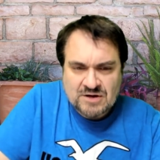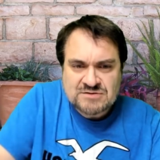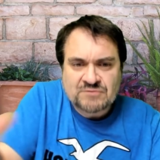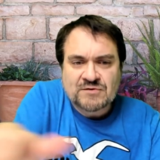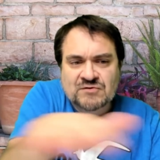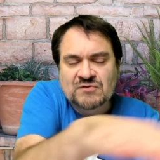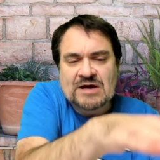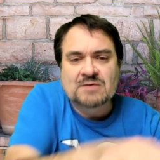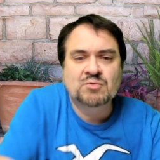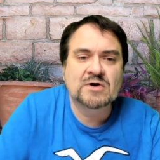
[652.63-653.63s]
a different
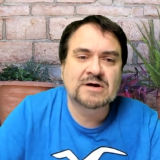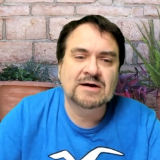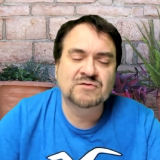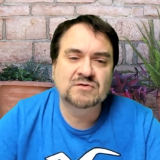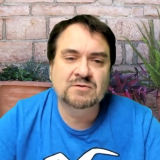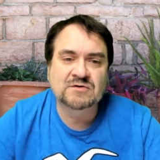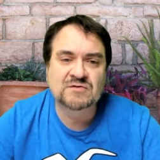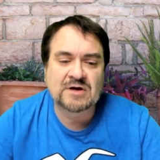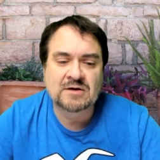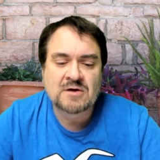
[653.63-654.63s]
standpoint, I guess you could
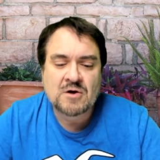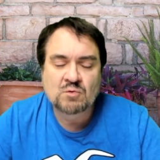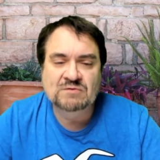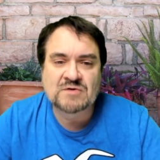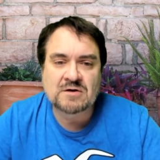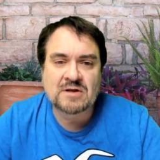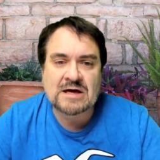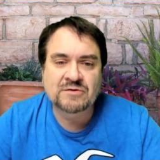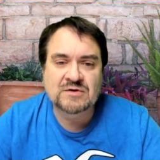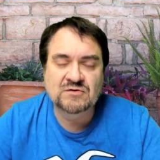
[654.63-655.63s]
say. We've done a
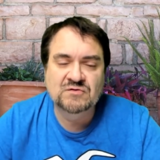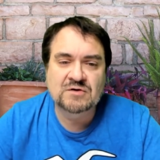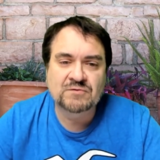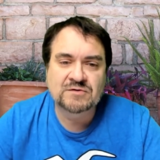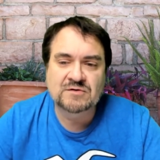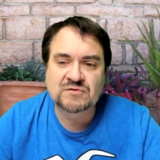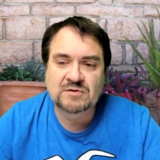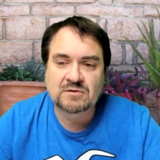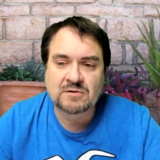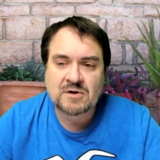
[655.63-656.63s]
lot of things different this
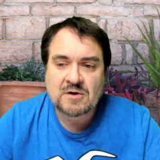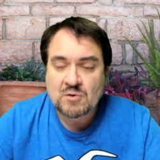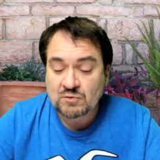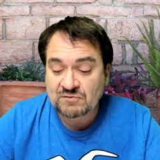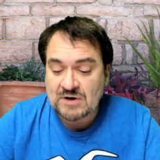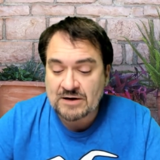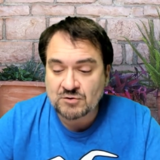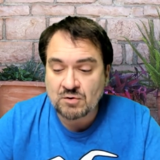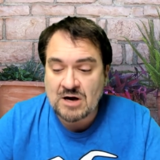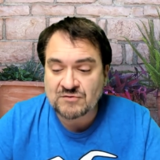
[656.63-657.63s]
year. We've got
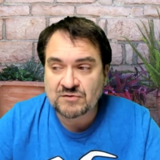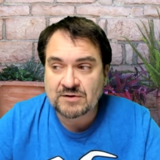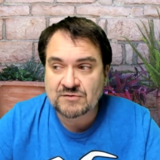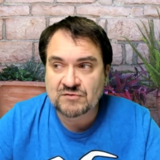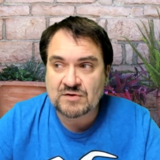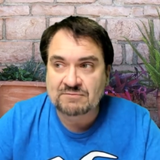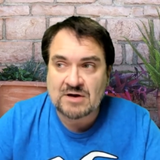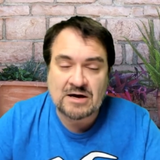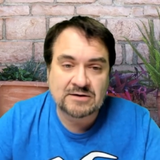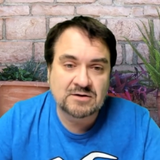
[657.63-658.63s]
Crosslist. I've
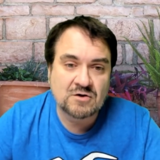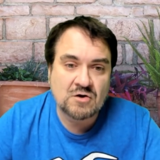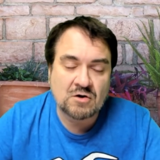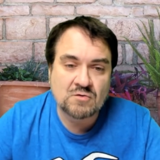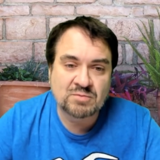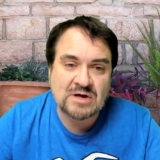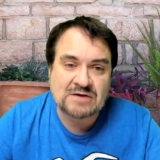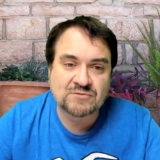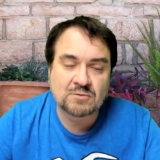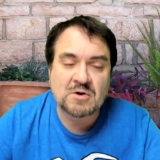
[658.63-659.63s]
got you know our own
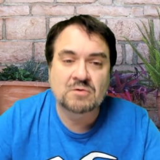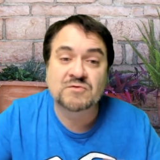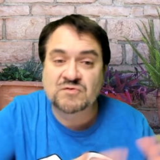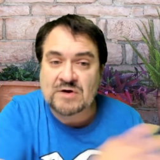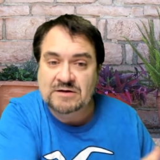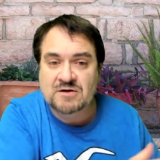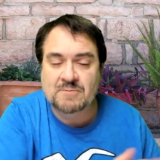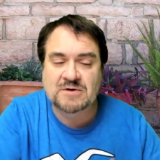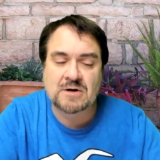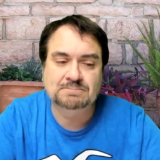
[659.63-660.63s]
platform, our own site
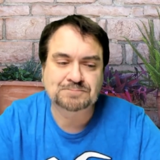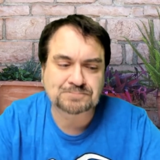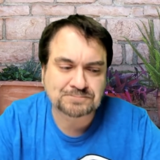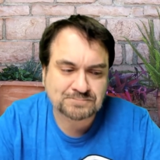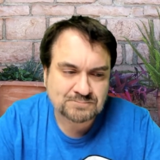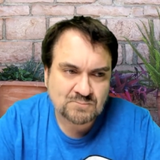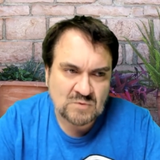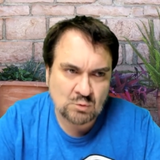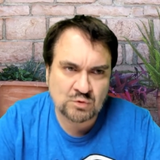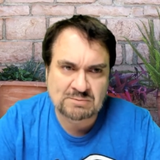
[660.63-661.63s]
coming up.
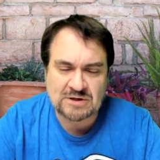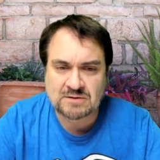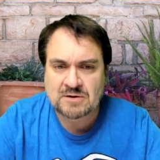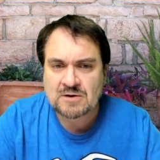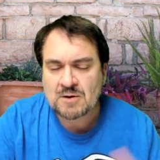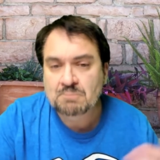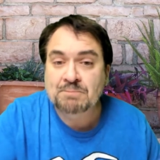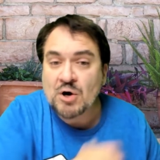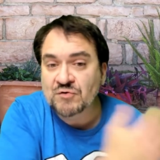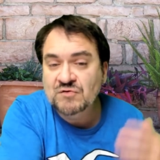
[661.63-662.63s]
We've been
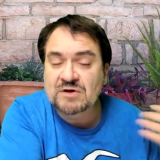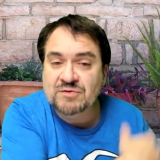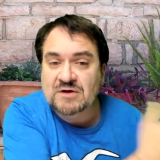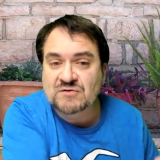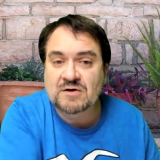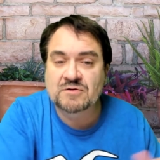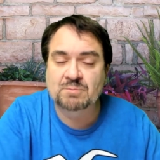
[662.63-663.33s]
posting things on